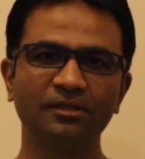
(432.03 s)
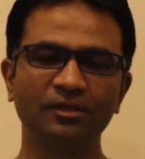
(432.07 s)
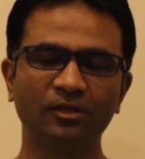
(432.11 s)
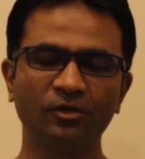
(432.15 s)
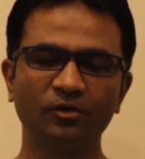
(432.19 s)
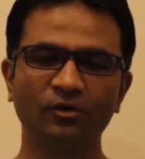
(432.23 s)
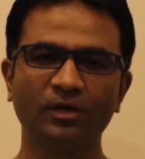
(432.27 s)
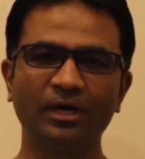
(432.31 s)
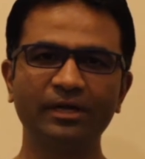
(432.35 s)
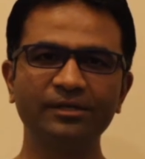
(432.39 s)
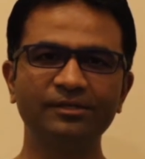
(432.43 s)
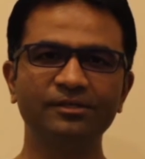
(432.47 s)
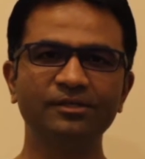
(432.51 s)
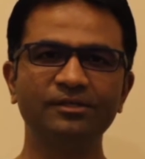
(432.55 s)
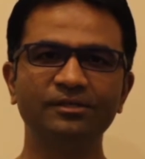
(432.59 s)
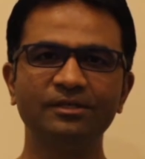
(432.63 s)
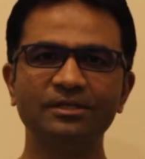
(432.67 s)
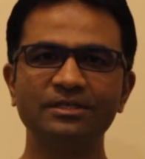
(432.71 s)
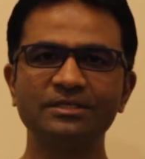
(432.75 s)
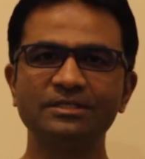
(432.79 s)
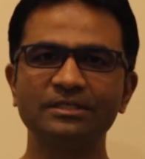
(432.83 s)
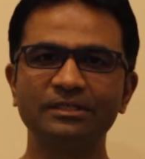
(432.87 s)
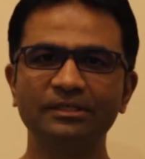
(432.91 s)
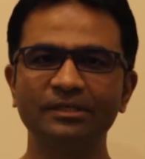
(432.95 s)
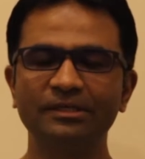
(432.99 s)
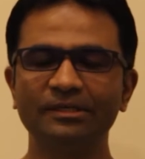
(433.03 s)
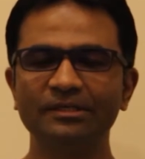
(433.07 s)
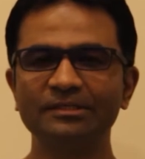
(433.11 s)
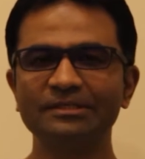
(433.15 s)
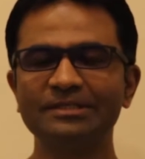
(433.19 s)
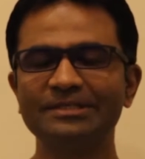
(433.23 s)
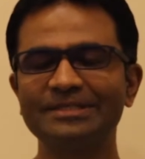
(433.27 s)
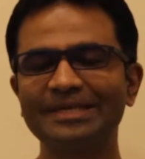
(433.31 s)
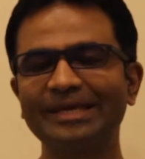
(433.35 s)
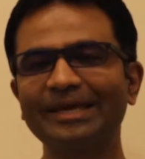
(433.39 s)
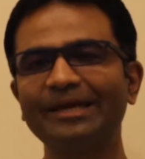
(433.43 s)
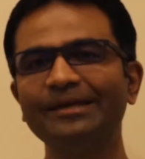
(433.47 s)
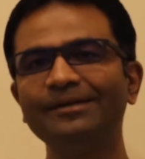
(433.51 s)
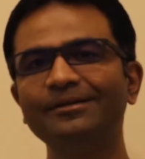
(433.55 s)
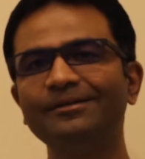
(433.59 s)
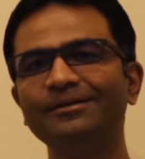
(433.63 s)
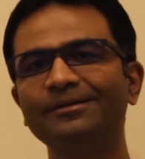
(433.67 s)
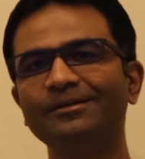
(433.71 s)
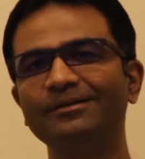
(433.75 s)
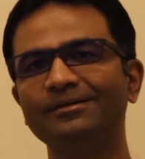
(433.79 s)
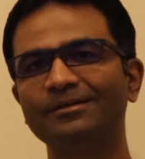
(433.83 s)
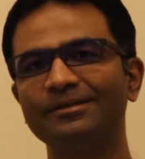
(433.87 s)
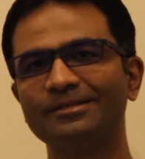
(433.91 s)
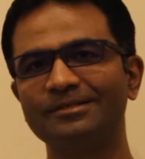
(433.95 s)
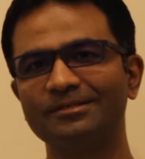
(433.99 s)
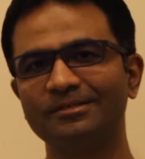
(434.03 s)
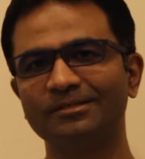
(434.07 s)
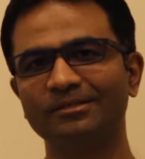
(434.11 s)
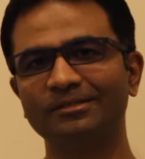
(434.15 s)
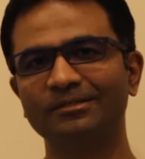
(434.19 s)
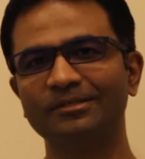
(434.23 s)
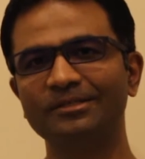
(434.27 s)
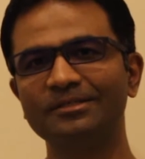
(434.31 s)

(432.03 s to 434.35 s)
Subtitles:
IT industry, it is a secondary industry.